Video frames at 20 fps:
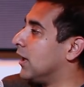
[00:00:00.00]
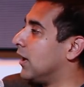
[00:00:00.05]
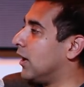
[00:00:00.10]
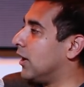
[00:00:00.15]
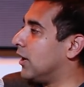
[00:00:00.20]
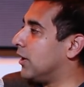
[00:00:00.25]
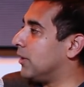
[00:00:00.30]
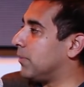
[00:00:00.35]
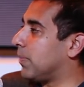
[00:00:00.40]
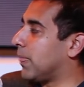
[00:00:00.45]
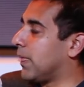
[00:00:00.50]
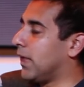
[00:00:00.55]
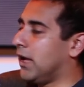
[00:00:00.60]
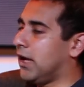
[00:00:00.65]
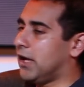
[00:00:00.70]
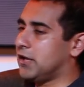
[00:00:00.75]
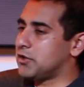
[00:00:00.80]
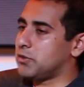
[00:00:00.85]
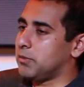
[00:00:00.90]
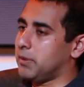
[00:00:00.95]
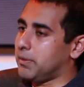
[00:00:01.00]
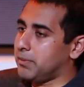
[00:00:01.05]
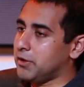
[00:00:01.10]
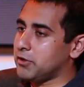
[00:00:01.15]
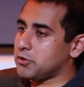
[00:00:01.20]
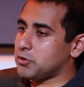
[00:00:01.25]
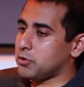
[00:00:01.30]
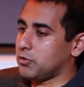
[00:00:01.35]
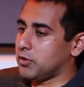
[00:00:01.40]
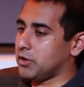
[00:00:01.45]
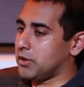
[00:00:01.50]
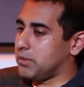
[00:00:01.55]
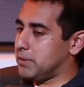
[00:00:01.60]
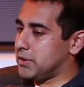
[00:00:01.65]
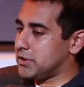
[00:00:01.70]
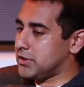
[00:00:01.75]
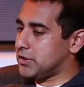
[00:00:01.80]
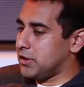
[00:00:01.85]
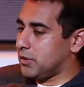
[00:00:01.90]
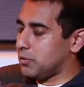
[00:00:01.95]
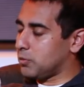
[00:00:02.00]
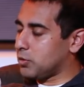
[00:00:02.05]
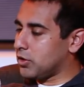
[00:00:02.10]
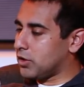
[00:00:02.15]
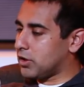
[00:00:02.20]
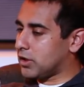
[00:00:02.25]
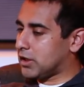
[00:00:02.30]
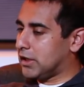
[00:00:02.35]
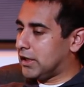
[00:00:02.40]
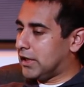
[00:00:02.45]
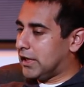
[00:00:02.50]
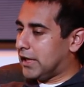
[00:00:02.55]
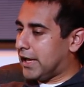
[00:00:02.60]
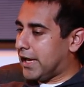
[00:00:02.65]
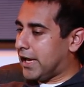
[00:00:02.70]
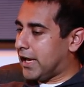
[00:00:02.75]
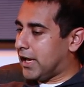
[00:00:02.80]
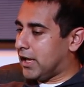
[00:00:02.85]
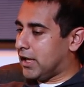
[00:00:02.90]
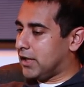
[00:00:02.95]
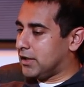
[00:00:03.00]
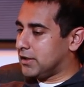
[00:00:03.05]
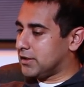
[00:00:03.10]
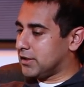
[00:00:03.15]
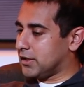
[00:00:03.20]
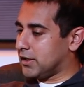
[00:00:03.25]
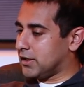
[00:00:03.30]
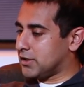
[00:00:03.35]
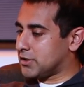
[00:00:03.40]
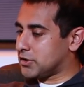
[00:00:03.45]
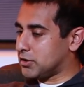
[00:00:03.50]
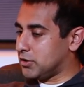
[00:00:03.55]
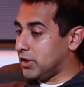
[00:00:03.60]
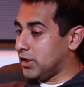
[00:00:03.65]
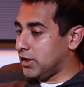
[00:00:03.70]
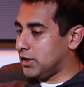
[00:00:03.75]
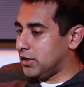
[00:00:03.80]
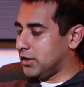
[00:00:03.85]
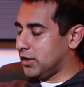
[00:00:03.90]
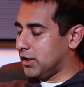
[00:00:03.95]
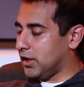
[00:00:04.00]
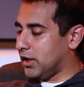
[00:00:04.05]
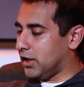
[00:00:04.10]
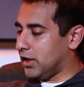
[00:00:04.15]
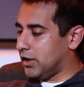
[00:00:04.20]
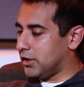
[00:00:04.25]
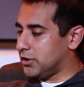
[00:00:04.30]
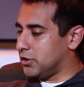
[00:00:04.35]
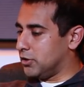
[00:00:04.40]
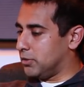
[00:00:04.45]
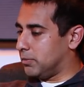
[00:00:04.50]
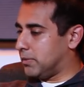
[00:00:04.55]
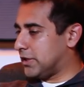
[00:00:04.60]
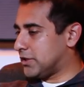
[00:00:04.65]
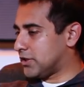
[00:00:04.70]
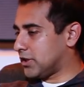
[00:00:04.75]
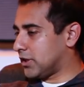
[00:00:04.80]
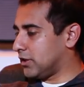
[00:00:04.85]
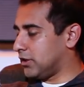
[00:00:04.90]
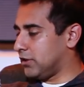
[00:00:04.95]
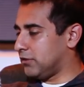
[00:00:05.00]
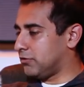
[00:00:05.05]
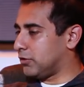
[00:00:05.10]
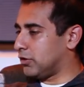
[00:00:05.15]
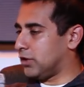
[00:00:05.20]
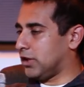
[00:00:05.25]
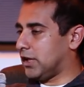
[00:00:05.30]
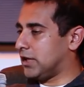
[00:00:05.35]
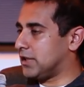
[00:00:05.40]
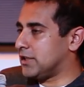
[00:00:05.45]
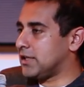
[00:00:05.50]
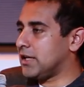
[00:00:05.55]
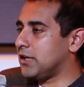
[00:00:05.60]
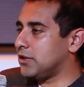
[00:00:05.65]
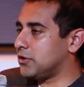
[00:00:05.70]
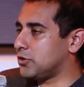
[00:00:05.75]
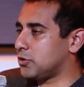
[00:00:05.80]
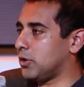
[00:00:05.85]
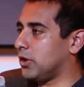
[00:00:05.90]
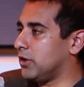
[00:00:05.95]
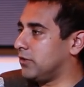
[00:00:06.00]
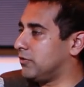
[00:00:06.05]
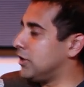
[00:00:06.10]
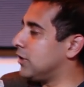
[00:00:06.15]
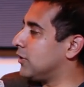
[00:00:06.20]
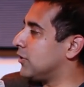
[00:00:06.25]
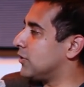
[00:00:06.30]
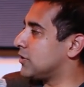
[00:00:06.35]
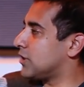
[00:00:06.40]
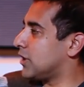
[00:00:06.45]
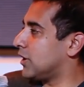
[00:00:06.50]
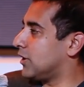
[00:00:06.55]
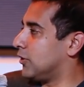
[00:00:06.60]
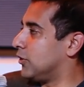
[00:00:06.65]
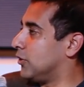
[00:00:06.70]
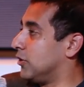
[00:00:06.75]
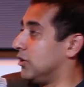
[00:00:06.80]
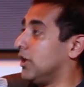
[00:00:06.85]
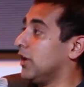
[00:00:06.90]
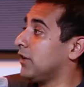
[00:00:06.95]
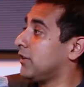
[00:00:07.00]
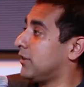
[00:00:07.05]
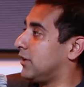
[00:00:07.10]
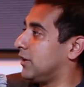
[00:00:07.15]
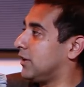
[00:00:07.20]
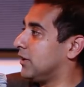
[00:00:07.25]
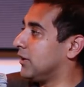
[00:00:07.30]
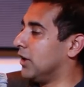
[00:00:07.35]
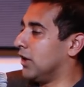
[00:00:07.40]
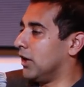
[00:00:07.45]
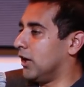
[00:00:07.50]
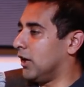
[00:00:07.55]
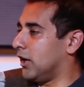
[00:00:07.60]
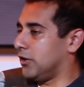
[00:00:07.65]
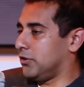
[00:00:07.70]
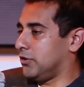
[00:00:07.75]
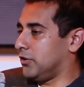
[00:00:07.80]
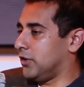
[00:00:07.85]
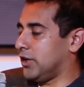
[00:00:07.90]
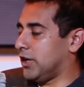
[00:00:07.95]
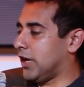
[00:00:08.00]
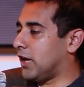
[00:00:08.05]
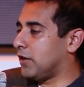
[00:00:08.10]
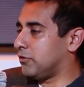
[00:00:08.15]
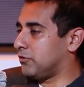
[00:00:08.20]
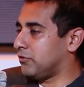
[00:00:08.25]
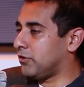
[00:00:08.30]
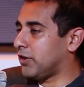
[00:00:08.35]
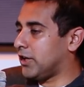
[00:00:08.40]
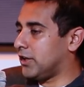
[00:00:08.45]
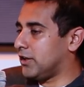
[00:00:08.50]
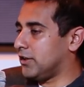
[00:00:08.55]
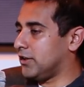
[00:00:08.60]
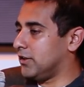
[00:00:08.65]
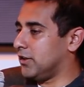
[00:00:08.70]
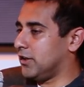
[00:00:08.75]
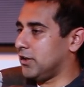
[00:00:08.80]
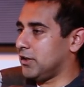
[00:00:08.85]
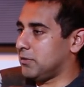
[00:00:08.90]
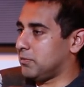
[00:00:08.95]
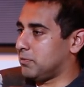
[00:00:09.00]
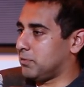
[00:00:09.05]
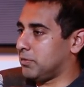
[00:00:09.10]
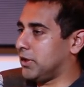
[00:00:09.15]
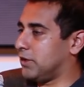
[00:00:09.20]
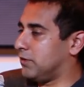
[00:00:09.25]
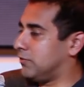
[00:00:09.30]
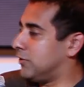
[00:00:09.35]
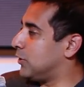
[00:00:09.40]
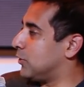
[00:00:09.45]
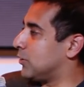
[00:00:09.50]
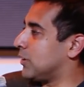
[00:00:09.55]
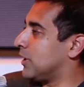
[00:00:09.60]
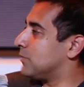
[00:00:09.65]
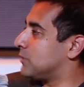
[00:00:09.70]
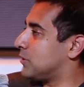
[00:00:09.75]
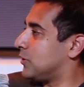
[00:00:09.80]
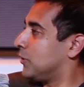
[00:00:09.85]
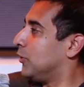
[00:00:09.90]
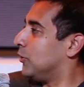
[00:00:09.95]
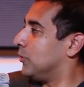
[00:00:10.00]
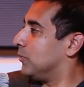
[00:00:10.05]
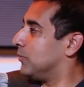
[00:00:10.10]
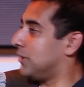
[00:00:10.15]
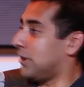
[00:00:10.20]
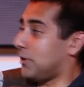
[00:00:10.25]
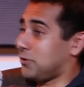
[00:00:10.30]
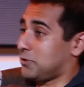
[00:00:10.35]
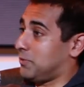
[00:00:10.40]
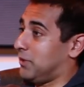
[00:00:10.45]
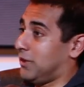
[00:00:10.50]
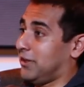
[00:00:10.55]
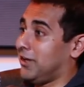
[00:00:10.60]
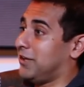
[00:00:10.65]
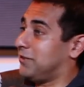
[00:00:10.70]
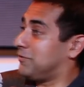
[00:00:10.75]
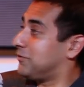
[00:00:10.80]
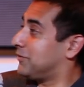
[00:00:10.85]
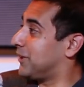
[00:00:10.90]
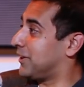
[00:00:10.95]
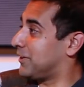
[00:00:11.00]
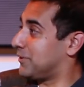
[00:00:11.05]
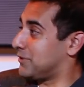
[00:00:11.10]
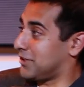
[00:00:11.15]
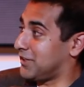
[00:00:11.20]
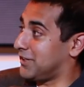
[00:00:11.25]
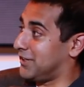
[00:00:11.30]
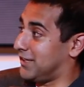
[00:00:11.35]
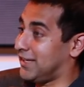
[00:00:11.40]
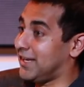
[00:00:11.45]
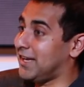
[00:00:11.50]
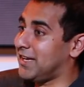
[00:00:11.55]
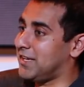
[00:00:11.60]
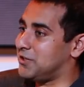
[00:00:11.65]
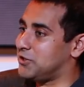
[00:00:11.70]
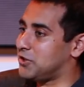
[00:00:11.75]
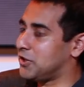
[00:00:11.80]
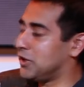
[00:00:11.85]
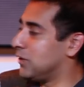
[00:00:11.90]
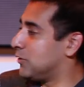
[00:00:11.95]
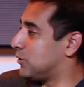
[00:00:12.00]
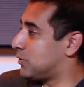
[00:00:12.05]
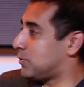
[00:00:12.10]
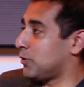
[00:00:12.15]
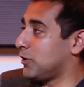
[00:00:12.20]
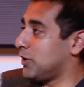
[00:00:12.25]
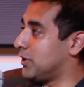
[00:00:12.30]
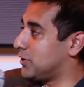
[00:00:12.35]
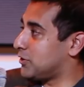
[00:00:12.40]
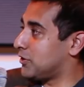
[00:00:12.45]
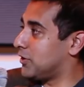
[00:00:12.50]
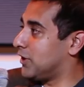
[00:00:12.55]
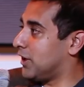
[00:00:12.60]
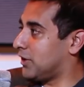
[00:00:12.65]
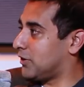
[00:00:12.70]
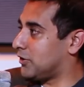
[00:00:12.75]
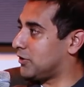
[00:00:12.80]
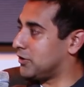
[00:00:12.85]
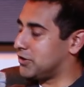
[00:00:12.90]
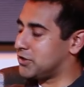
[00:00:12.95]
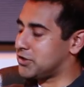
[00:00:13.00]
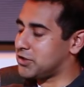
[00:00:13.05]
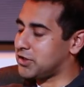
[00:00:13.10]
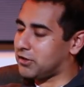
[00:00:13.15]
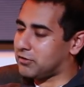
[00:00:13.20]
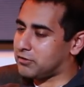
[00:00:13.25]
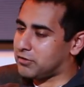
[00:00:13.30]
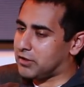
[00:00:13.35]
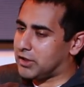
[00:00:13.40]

And so my parents were really busy at work, and so then, you know, basically for like 10, 12 years, I learned nothing other than how to fight, and then I'd play video games at home, and that was my life. Like, I was like in a cage. It was pre-internet, all this stuff,